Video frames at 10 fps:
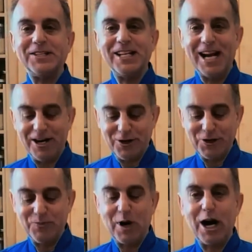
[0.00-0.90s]
seed
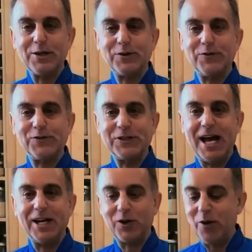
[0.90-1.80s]
energy bars have
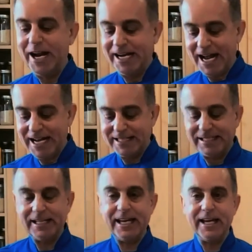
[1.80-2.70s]
set quite
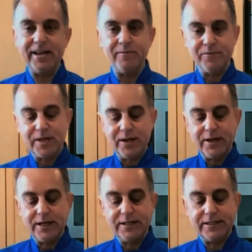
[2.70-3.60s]
nicely, you
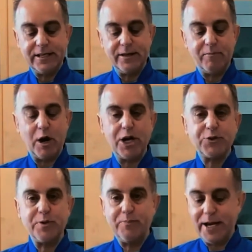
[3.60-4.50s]
could see the
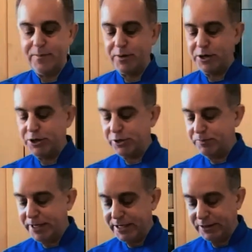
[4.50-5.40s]
parchment paper just
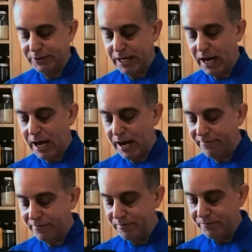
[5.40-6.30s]
peels off.